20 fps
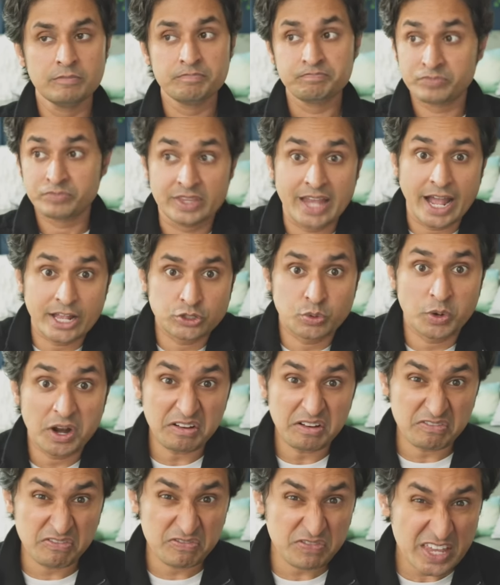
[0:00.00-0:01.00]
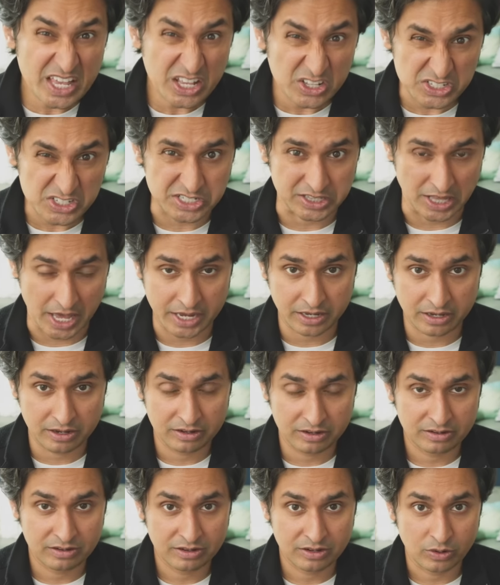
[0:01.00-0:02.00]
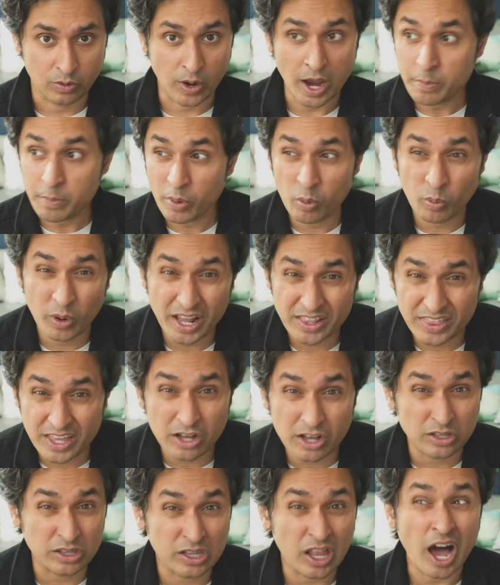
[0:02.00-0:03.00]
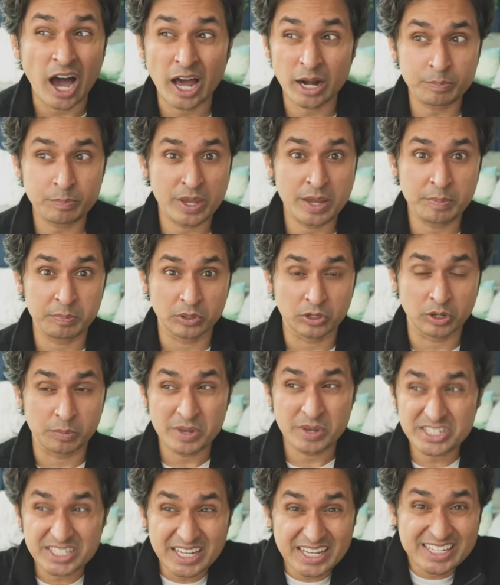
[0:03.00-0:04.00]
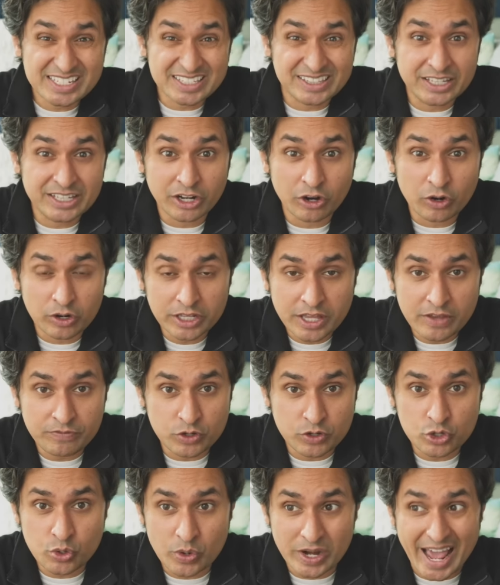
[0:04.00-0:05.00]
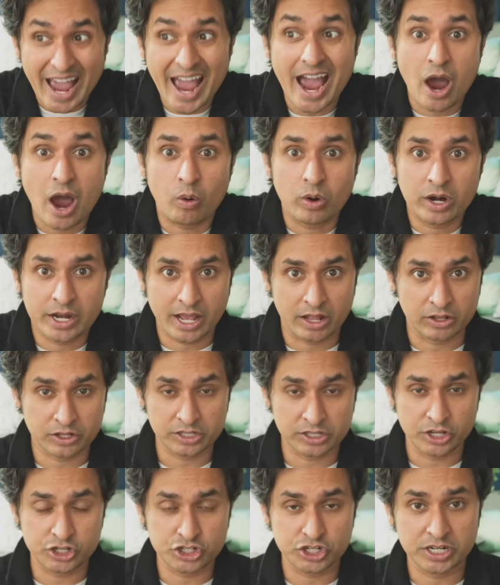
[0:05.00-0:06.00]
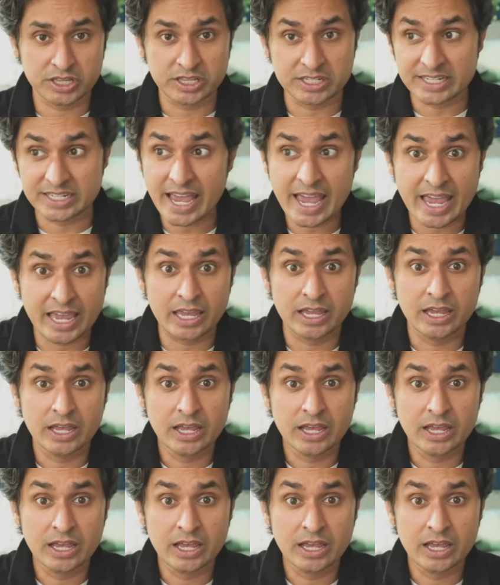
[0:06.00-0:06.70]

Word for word: That's what it feels like right? But what I think a lot of people are missing is literally if you do an hour calculation in the day,